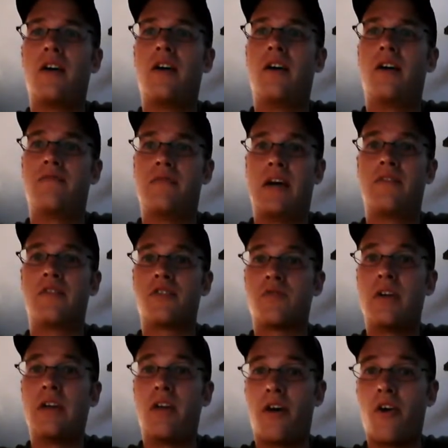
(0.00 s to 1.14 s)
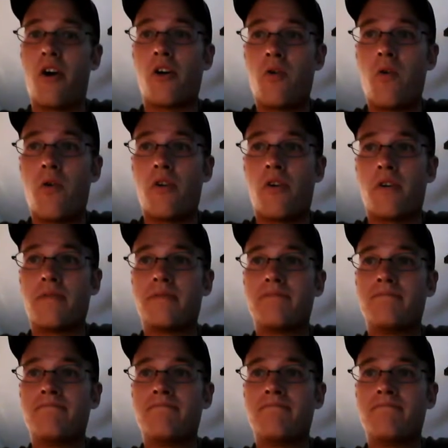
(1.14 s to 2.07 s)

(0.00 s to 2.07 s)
the street on our corner,